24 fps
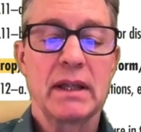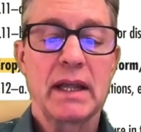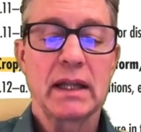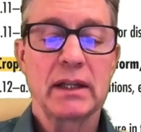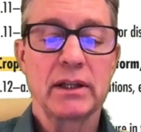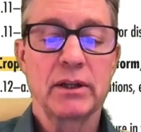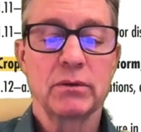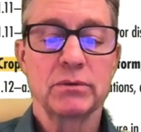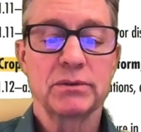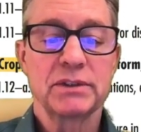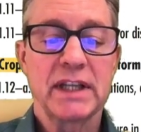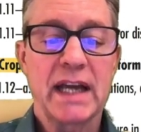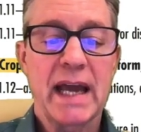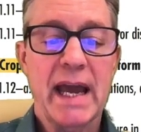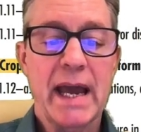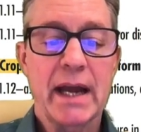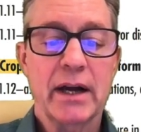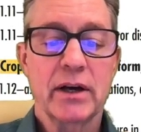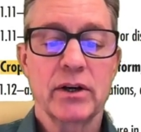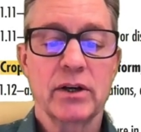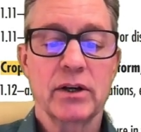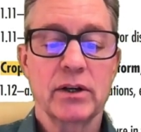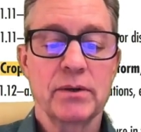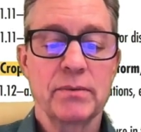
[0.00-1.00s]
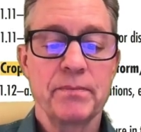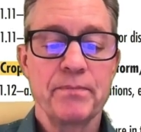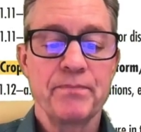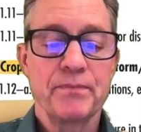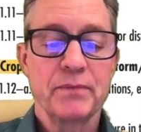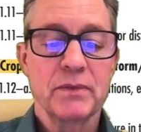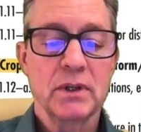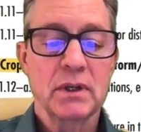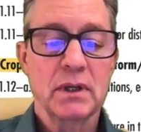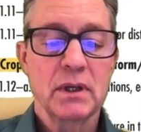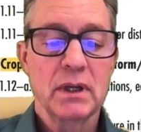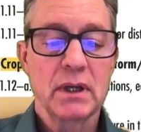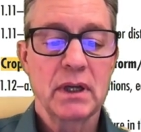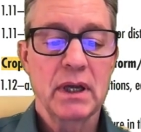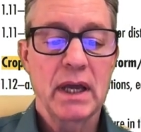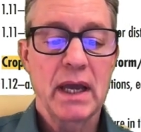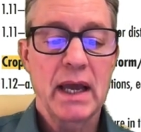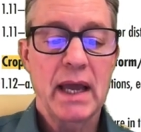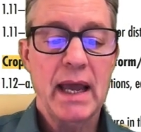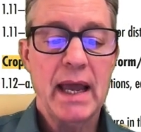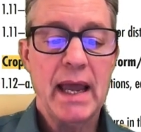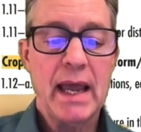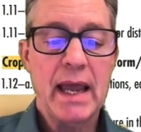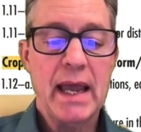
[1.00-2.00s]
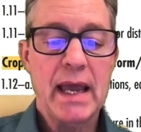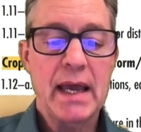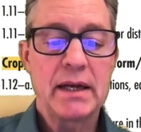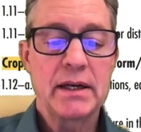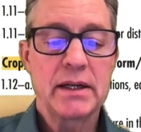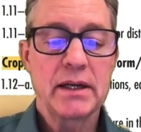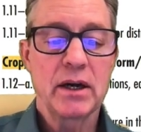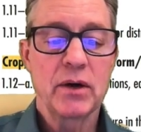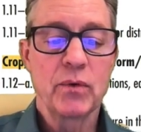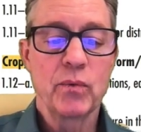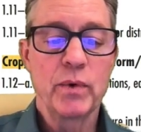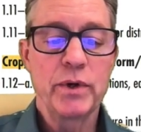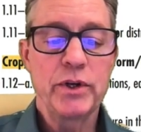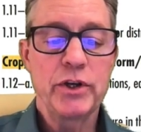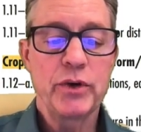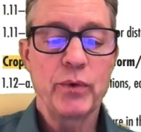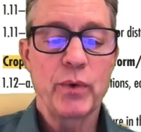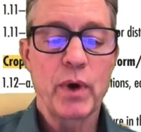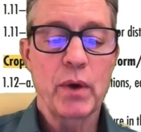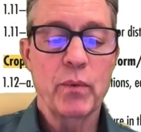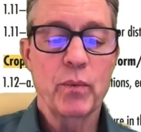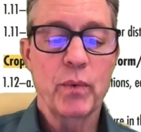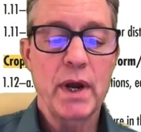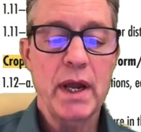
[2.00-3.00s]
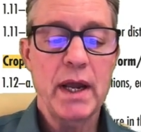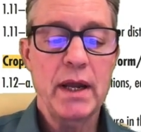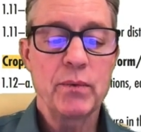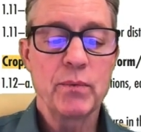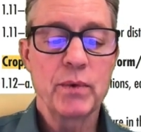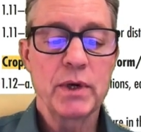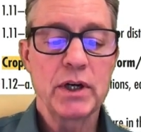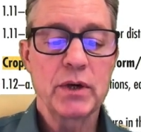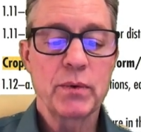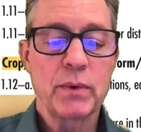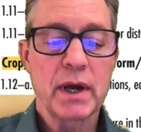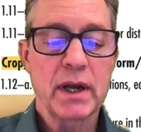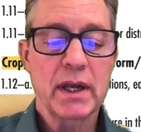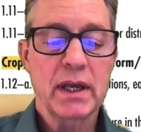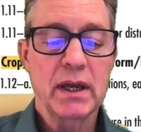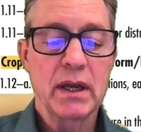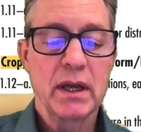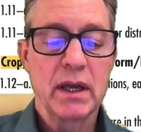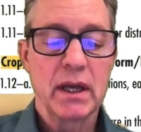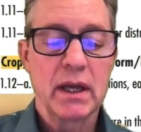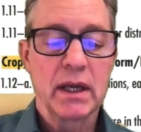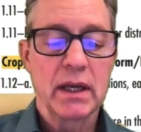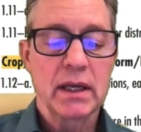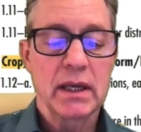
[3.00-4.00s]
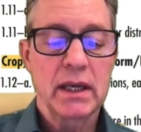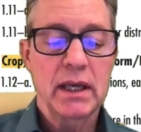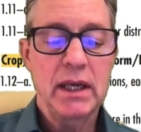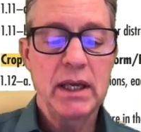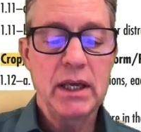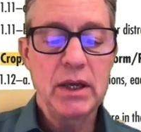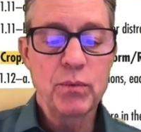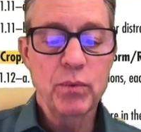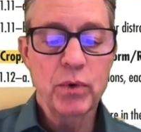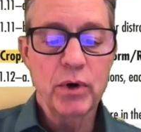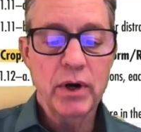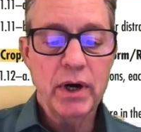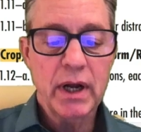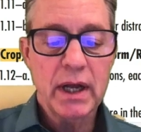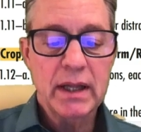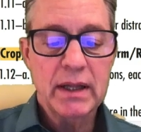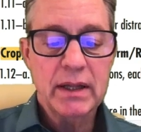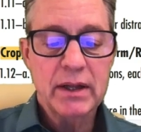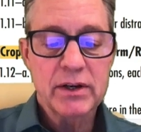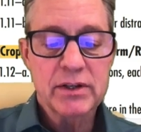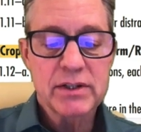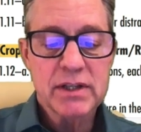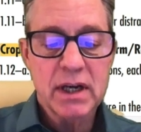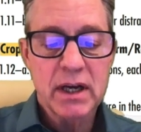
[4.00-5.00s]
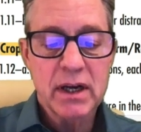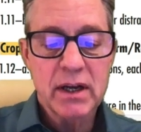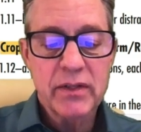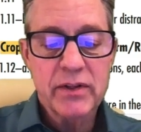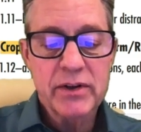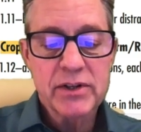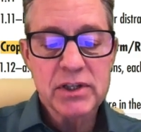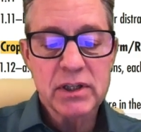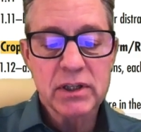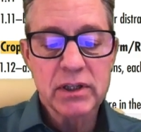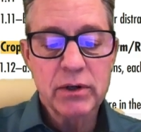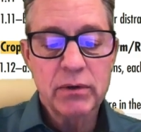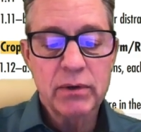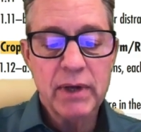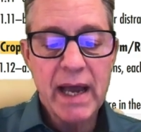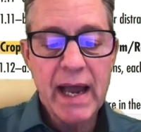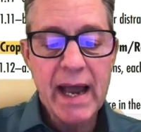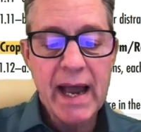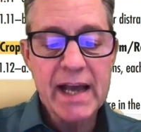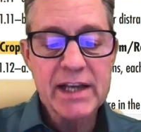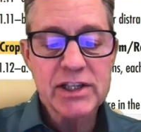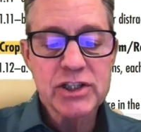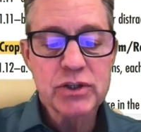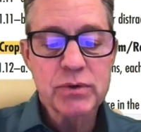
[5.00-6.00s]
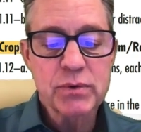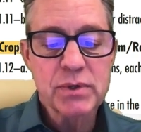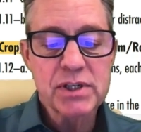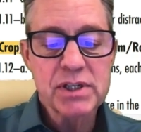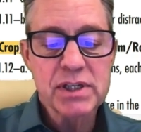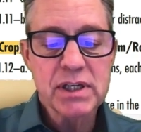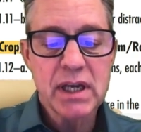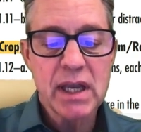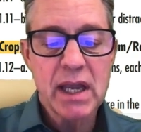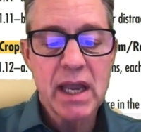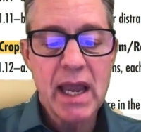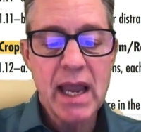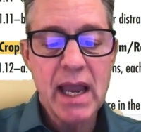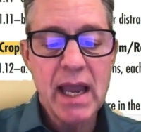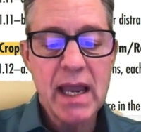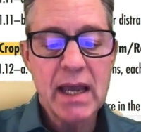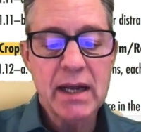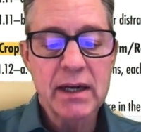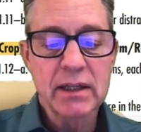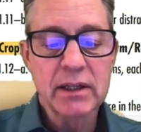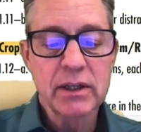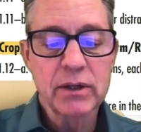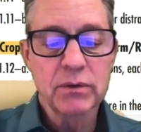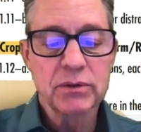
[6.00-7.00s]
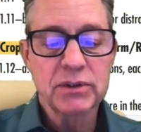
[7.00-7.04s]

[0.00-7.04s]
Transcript: little dagger. And when do I rate? When do I keyword? And there's a little asterisk and a little